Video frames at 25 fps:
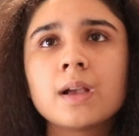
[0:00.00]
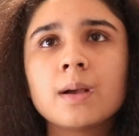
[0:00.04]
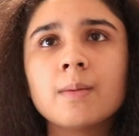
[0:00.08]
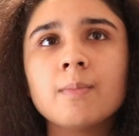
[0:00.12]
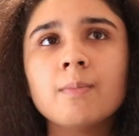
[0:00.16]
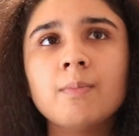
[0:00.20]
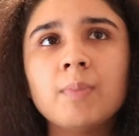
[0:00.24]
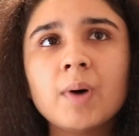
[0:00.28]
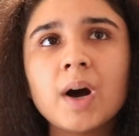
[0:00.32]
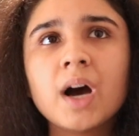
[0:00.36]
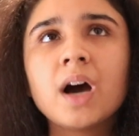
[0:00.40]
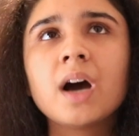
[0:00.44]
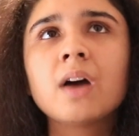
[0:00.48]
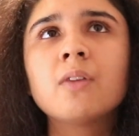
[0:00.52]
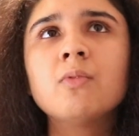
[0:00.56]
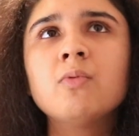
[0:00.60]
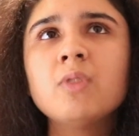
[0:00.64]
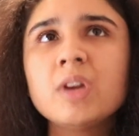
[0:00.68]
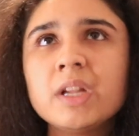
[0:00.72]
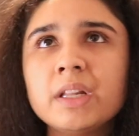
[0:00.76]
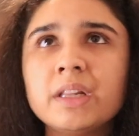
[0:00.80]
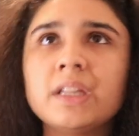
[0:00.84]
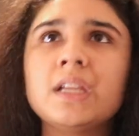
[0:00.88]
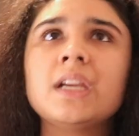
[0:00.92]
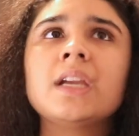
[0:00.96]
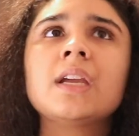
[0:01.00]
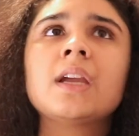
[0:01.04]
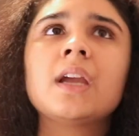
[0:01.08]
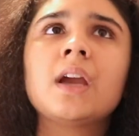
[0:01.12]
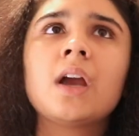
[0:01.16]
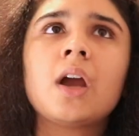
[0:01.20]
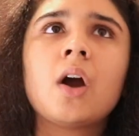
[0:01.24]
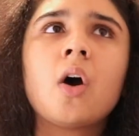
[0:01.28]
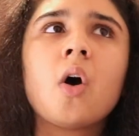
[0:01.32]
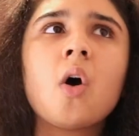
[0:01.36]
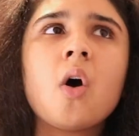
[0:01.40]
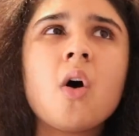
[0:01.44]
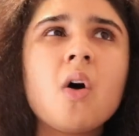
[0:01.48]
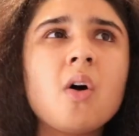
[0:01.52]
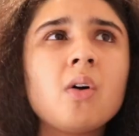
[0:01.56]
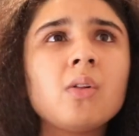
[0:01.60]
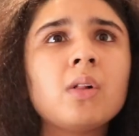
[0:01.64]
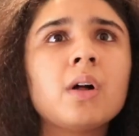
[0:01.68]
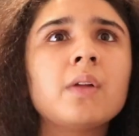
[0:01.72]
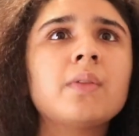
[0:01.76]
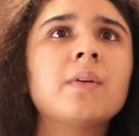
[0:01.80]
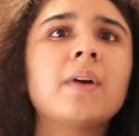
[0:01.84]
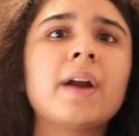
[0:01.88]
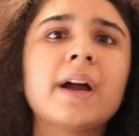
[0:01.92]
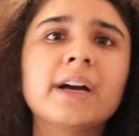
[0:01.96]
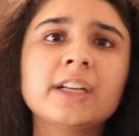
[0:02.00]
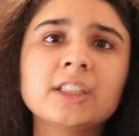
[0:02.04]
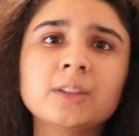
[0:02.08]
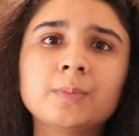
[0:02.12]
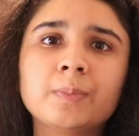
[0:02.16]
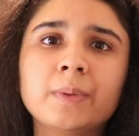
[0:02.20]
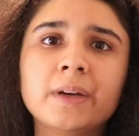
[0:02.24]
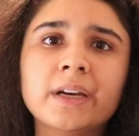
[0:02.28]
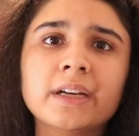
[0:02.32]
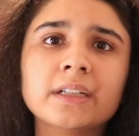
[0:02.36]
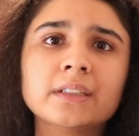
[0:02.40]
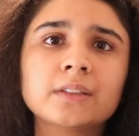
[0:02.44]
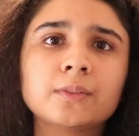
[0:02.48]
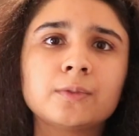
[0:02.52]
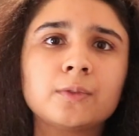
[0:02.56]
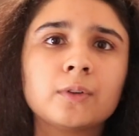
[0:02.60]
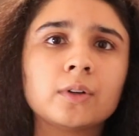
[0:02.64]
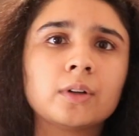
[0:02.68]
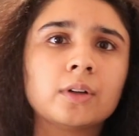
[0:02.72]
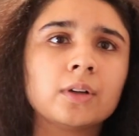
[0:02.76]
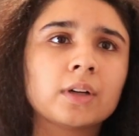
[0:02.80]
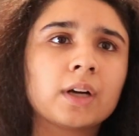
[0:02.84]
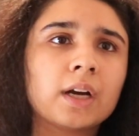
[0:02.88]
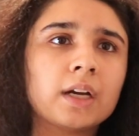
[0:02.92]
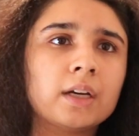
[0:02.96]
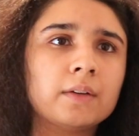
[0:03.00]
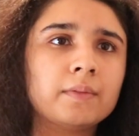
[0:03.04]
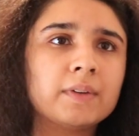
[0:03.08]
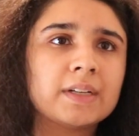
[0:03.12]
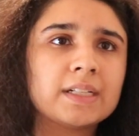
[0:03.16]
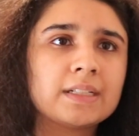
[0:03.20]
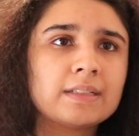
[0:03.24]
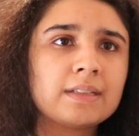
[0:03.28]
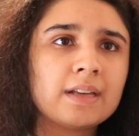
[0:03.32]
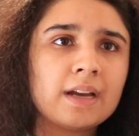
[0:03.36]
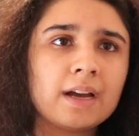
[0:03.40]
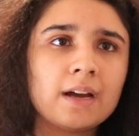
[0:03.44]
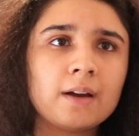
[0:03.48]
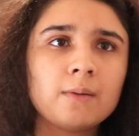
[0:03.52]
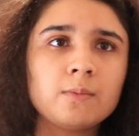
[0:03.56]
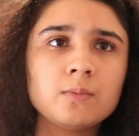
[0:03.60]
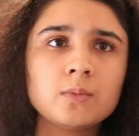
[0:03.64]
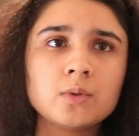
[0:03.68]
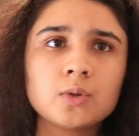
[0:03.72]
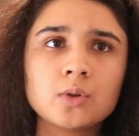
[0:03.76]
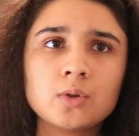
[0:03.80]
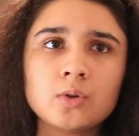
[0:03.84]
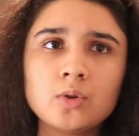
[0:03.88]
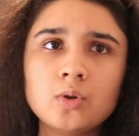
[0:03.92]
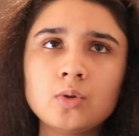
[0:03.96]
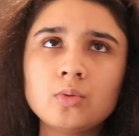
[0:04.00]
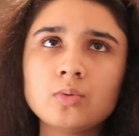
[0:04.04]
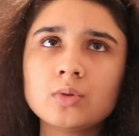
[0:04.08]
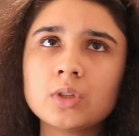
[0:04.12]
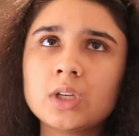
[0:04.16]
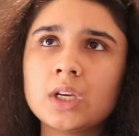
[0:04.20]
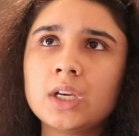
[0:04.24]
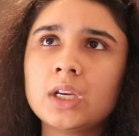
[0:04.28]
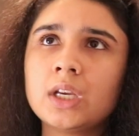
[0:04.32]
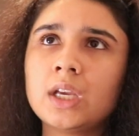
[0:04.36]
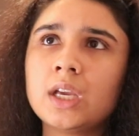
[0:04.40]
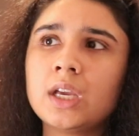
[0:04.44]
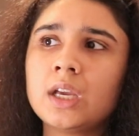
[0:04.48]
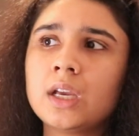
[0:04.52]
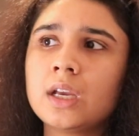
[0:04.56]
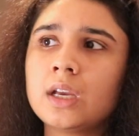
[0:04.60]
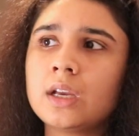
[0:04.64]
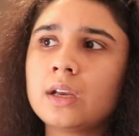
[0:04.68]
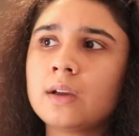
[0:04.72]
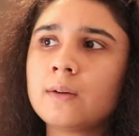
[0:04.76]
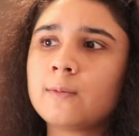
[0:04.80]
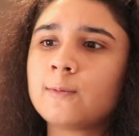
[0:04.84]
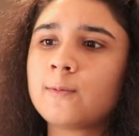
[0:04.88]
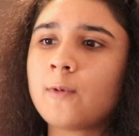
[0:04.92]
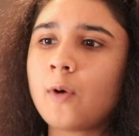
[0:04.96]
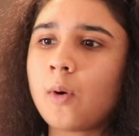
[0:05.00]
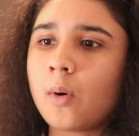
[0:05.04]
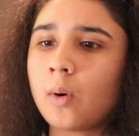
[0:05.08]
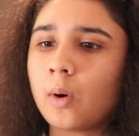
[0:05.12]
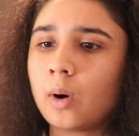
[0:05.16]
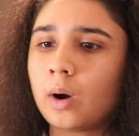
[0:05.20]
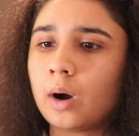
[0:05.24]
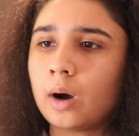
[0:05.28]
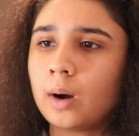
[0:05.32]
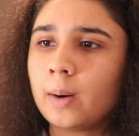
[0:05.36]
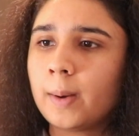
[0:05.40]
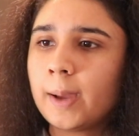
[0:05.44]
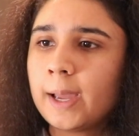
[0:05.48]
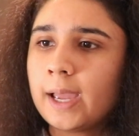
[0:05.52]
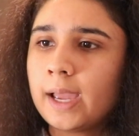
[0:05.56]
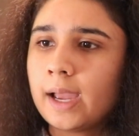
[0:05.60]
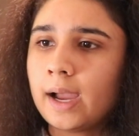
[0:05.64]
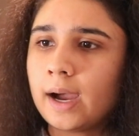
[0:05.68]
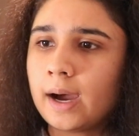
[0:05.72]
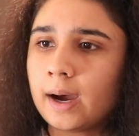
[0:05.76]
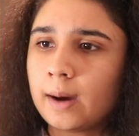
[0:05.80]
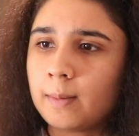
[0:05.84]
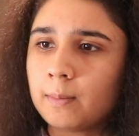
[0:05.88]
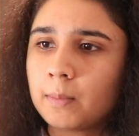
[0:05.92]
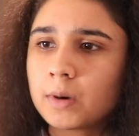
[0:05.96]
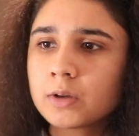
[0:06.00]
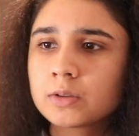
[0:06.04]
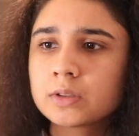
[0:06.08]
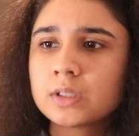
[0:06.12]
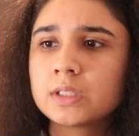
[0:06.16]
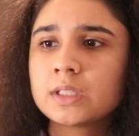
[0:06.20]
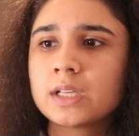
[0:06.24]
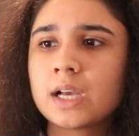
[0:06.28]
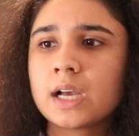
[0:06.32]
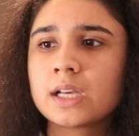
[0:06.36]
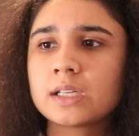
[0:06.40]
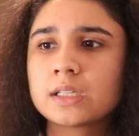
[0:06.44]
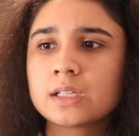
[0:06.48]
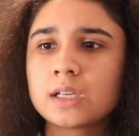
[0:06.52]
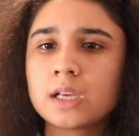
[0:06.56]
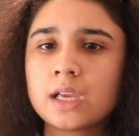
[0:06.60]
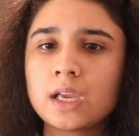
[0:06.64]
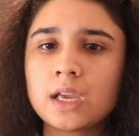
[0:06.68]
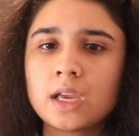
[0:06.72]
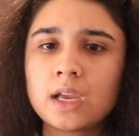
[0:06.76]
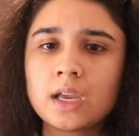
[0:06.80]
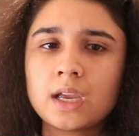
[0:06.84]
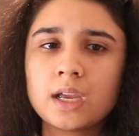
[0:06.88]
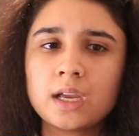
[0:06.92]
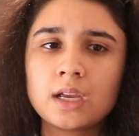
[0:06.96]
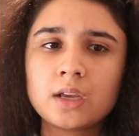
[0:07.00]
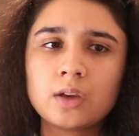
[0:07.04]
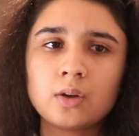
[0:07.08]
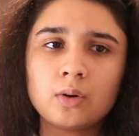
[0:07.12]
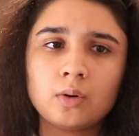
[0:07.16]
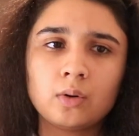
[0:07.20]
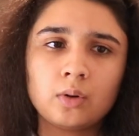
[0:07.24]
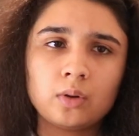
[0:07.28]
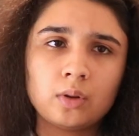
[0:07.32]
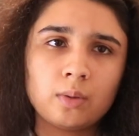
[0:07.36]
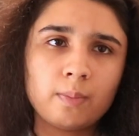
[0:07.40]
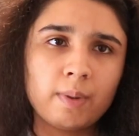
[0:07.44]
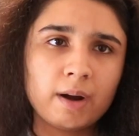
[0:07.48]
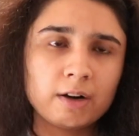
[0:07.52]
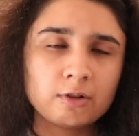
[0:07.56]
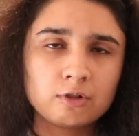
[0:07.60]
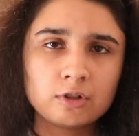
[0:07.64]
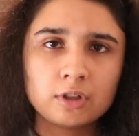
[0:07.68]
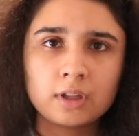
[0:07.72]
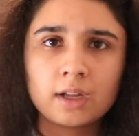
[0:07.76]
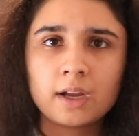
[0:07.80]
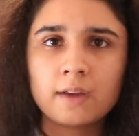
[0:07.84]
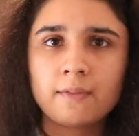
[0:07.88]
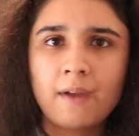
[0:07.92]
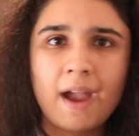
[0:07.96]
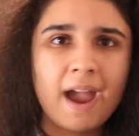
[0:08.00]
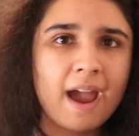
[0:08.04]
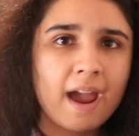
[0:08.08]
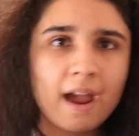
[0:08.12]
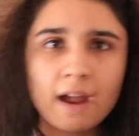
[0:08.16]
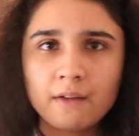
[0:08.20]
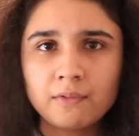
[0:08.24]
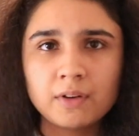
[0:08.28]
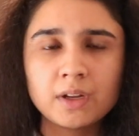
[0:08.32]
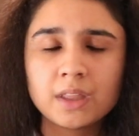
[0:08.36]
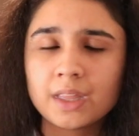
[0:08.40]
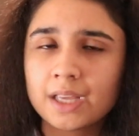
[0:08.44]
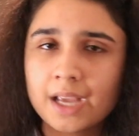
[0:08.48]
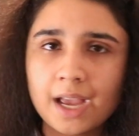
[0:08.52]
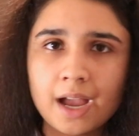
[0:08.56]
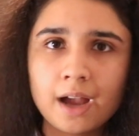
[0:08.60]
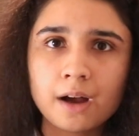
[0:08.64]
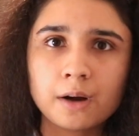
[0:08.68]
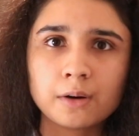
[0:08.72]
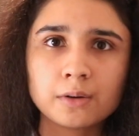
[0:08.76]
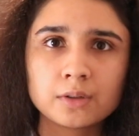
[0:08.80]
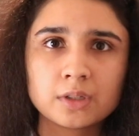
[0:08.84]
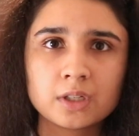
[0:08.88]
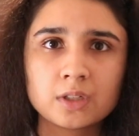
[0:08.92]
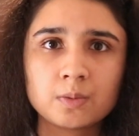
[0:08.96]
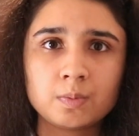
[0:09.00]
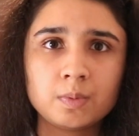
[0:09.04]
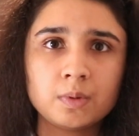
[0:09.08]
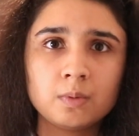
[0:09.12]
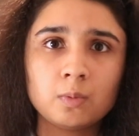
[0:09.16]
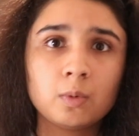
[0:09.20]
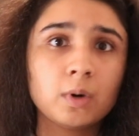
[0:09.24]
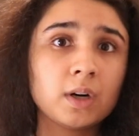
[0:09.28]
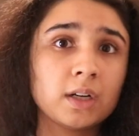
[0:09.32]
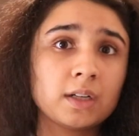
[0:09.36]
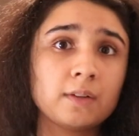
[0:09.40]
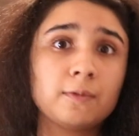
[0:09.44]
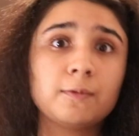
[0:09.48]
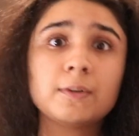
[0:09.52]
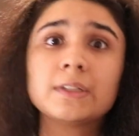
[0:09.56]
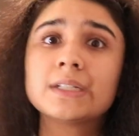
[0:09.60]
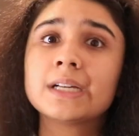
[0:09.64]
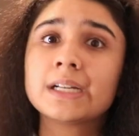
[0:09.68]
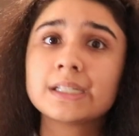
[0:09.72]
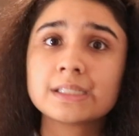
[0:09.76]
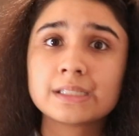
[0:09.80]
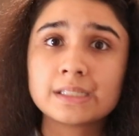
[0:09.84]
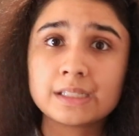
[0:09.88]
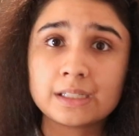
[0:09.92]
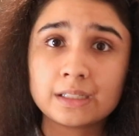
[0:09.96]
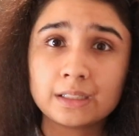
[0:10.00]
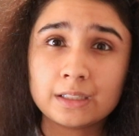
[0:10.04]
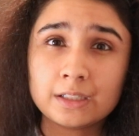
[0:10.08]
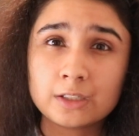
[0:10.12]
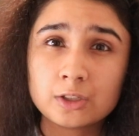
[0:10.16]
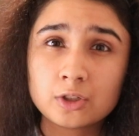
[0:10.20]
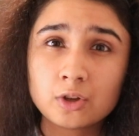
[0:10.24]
But really, all other aspects for kind of exams, note-taking, for multitasking, the battery life, everything else has worked fantastically.